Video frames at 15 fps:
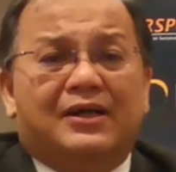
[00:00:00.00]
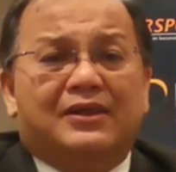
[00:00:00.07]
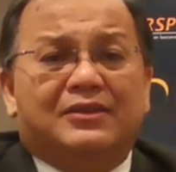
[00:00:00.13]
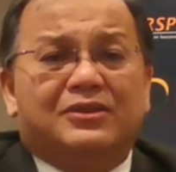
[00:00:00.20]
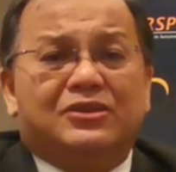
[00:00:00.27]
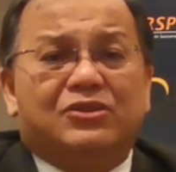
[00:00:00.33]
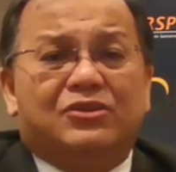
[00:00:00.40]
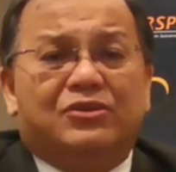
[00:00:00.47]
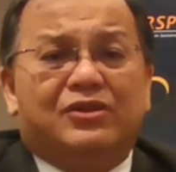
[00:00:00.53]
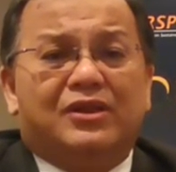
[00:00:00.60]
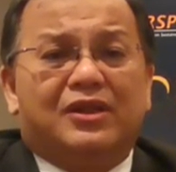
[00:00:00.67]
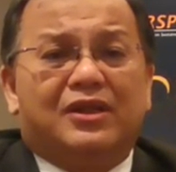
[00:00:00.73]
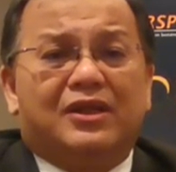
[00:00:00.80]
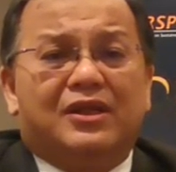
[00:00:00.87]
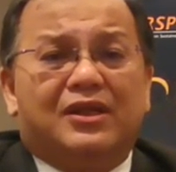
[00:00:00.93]
So,
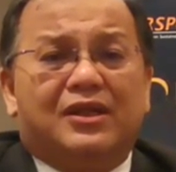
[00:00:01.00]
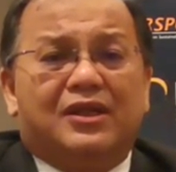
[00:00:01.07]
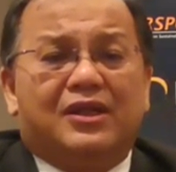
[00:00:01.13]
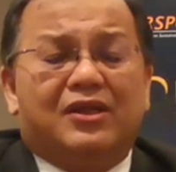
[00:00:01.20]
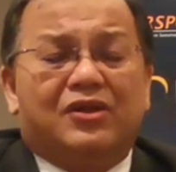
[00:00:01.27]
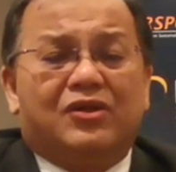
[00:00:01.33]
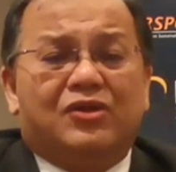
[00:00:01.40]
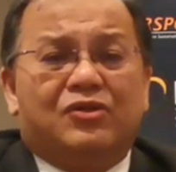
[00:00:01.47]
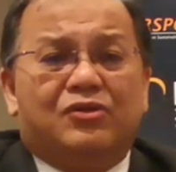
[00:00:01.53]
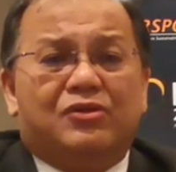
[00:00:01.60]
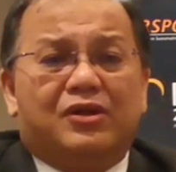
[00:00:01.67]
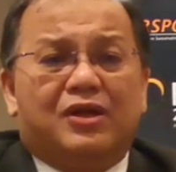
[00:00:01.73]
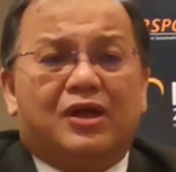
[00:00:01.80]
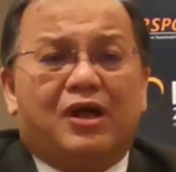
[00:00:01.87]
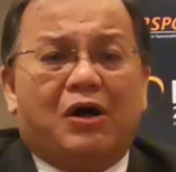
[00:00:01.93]

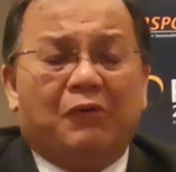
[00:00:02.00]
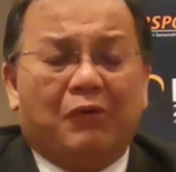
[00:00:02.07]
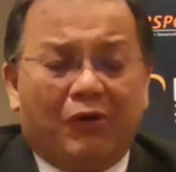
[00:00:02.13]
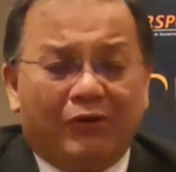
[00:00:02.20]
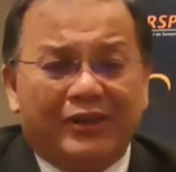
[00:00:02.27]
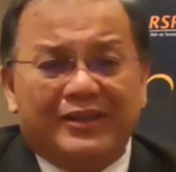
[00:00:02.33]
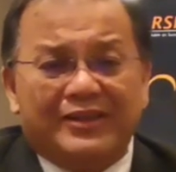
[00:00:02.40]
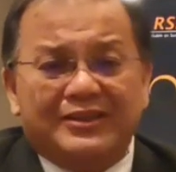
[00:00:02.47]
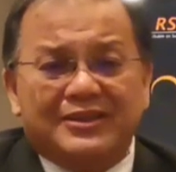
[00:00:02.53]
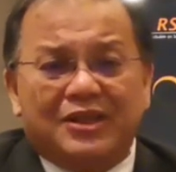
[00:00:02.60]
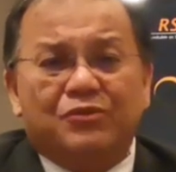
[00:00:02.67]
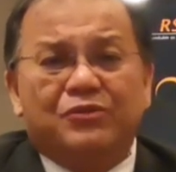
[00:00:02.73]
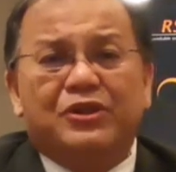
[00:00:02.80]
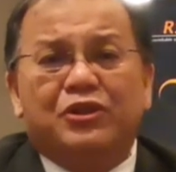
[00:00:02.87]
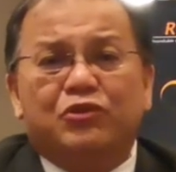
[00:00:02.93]
our auditors can
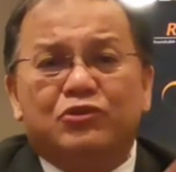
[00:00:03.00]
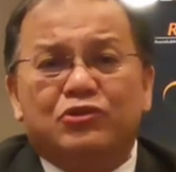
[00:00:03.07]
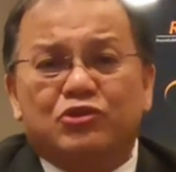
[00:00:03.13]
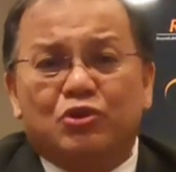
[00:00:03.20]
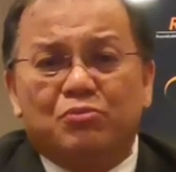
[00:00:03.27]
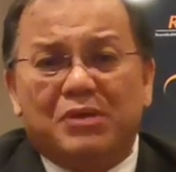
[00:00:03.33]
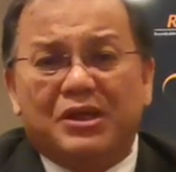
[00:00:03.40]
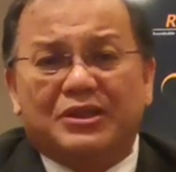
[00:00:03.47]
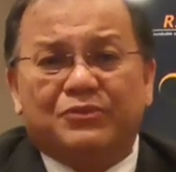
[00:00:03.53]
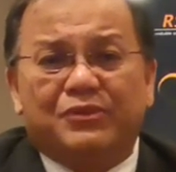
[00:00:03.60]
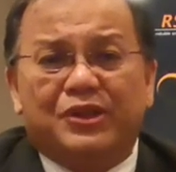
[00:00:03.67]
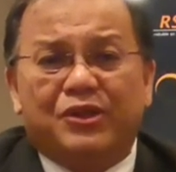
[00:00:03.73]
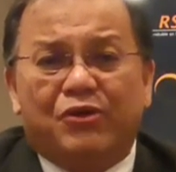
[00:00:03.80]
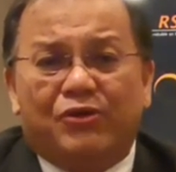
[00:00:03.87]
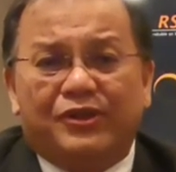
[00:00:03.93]
only do so much when
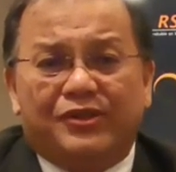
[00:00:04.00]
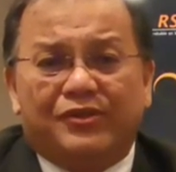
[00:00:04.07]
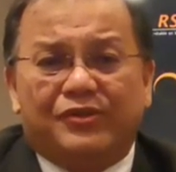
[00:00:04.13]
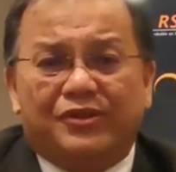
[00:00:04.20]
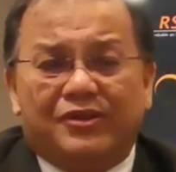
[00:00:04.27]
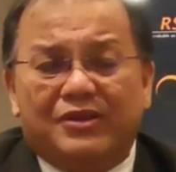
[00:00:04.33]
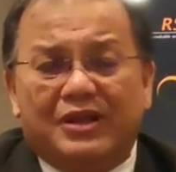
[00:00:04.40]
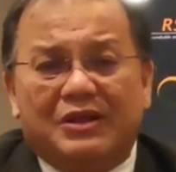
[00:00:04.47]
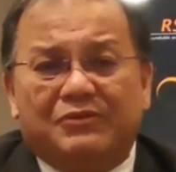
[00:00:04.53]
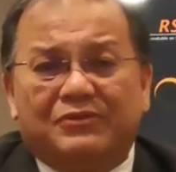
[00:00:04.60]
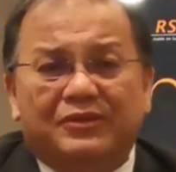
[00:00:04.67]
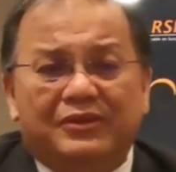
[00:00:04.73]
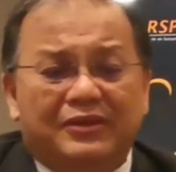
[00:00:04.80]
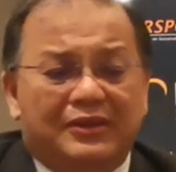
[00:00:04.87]
they audit on the ground.